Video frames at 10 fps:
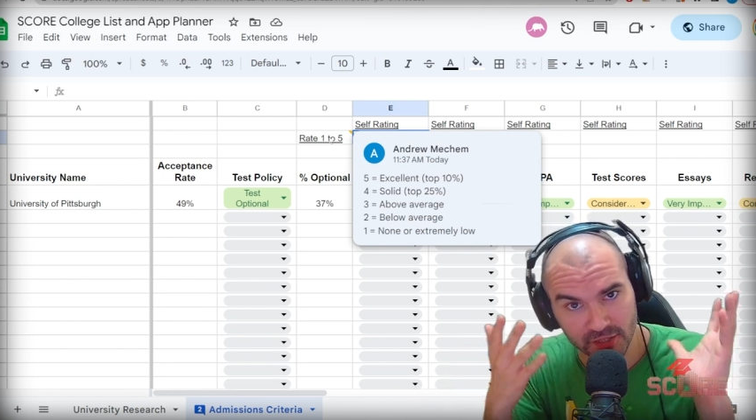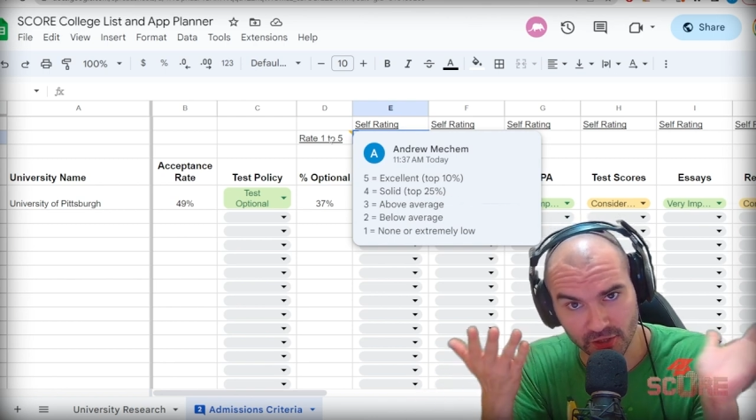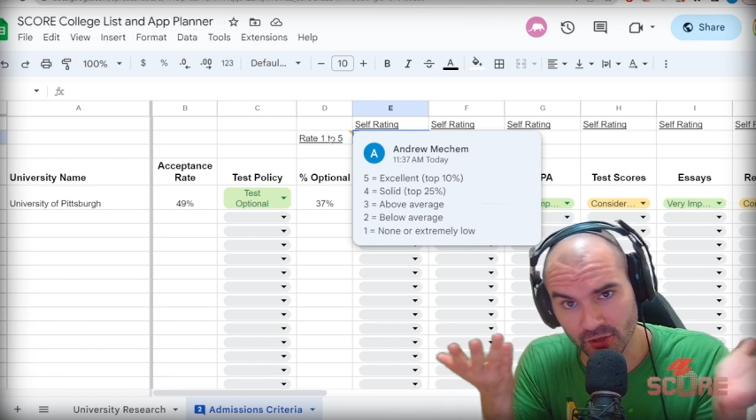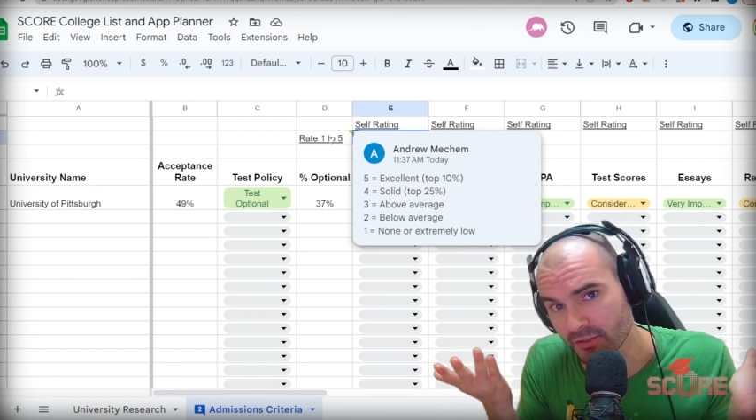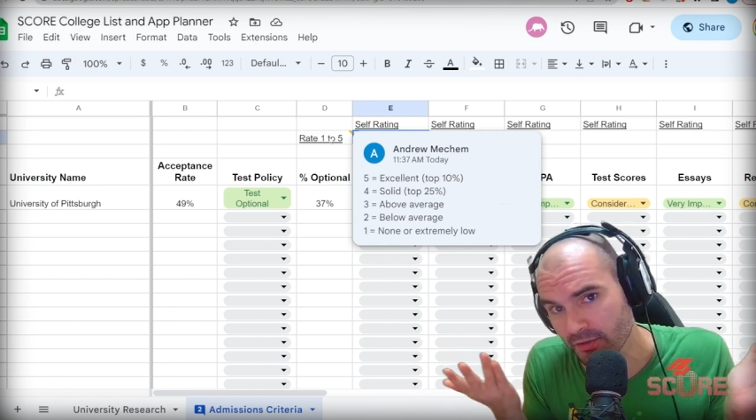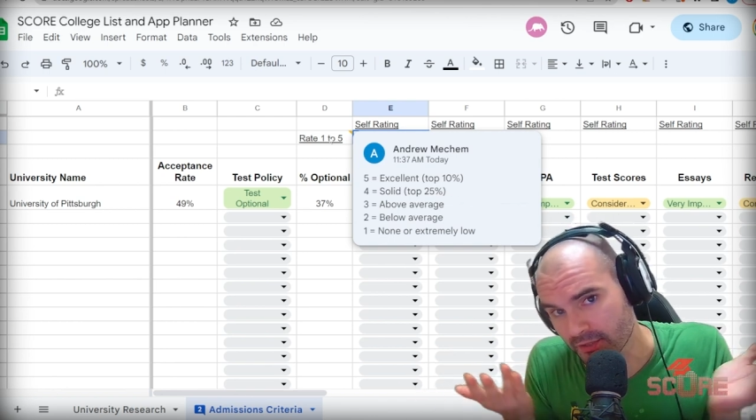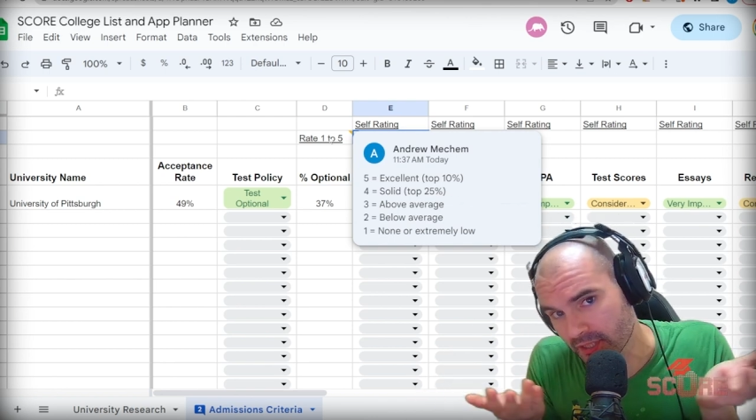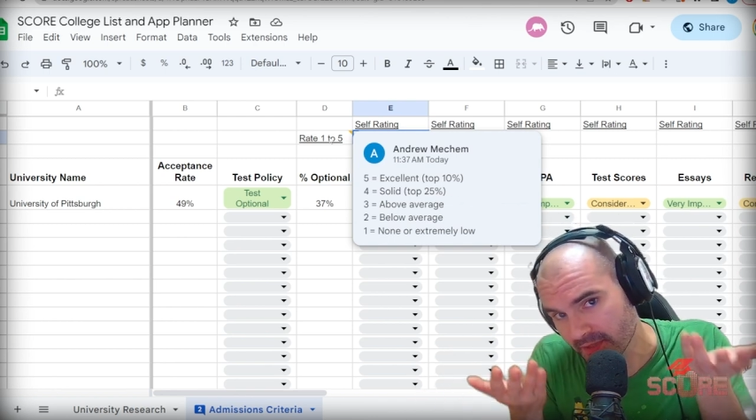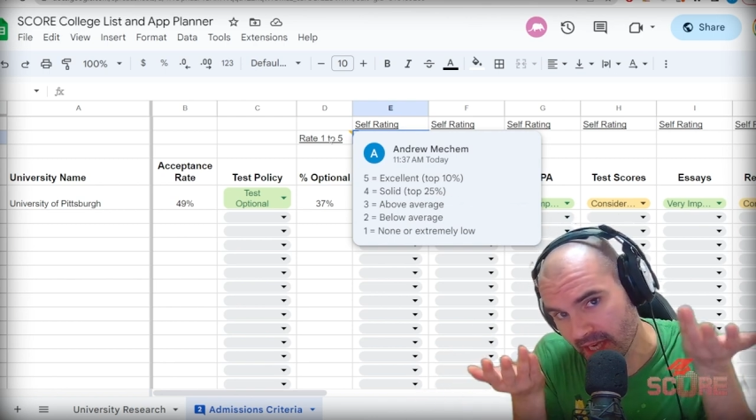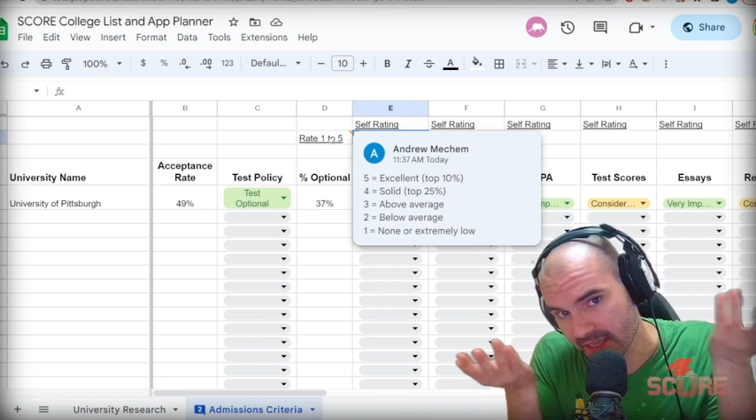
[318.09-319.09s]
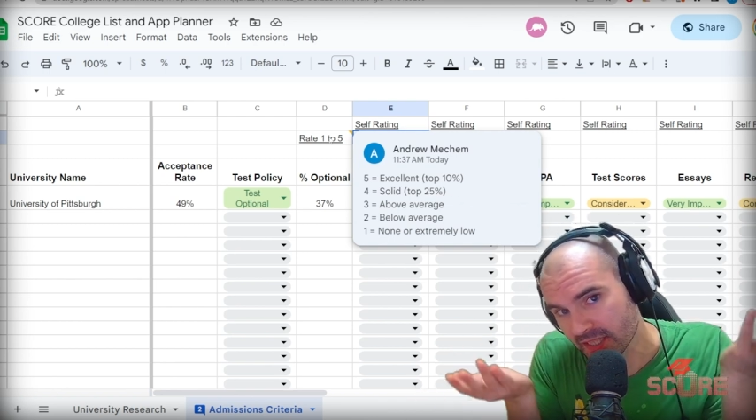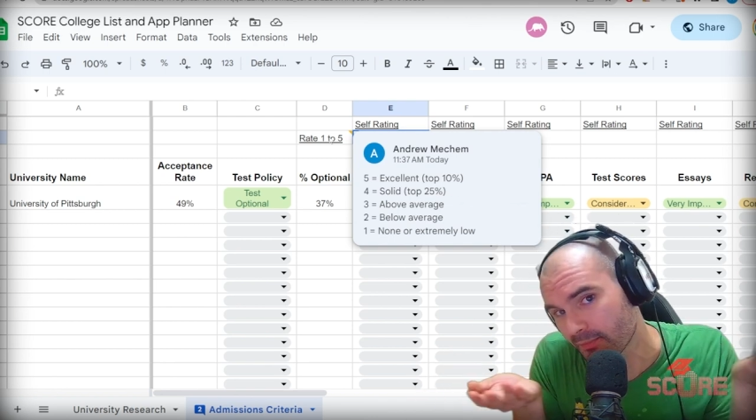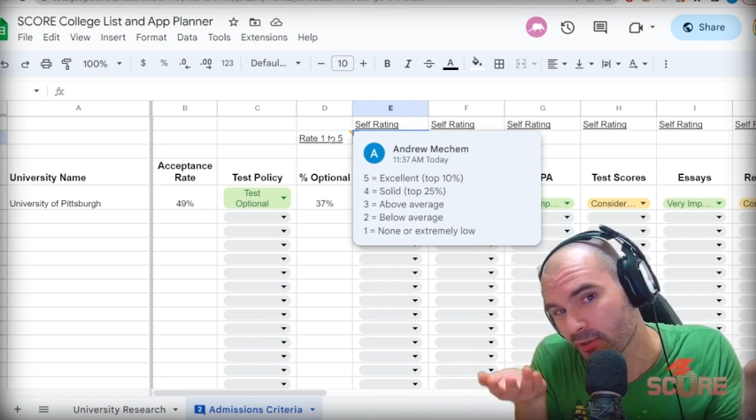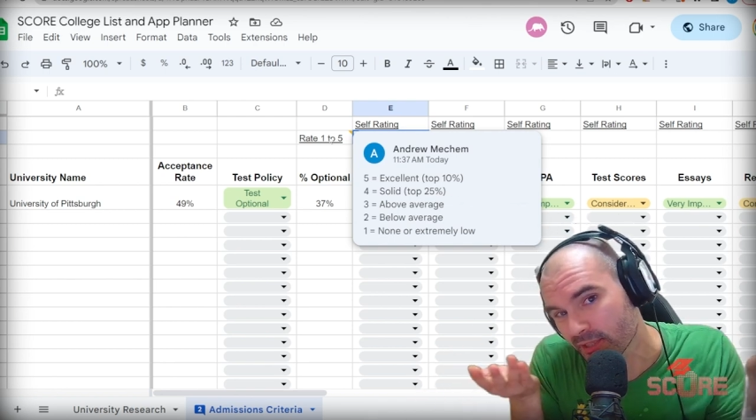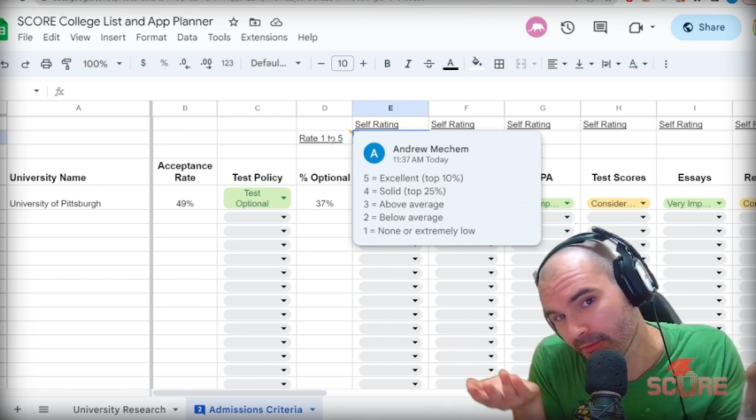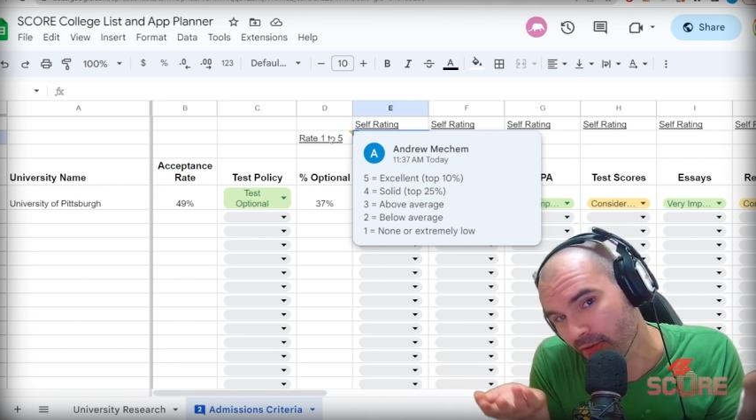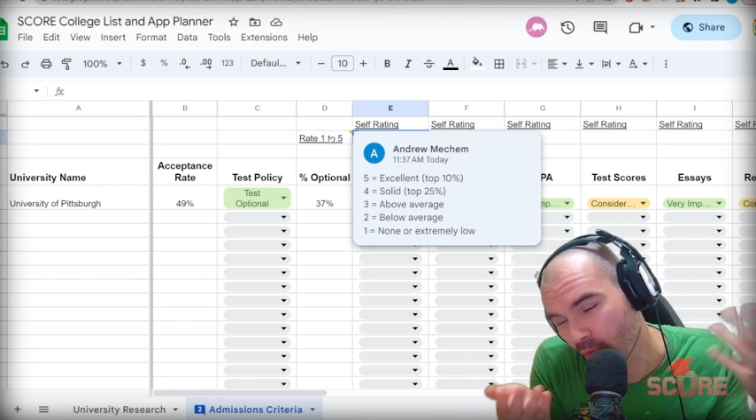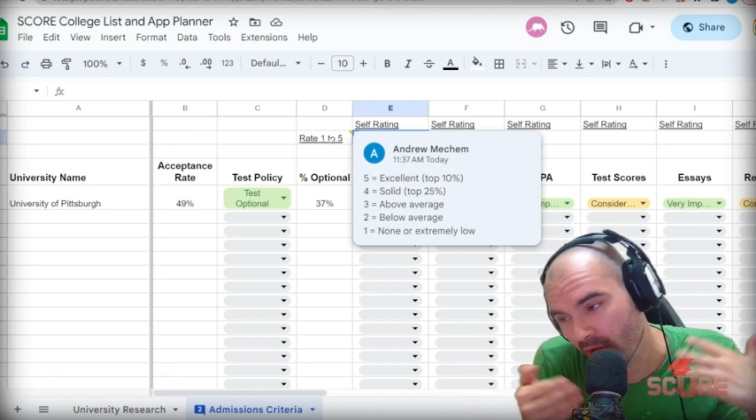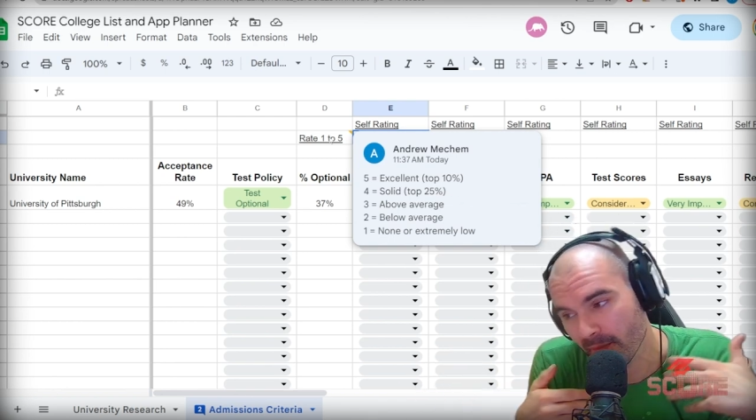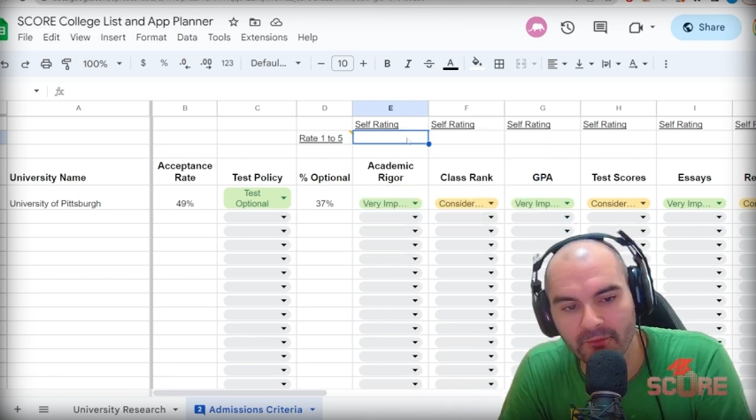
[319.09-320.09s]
You can also use some decimals if you want.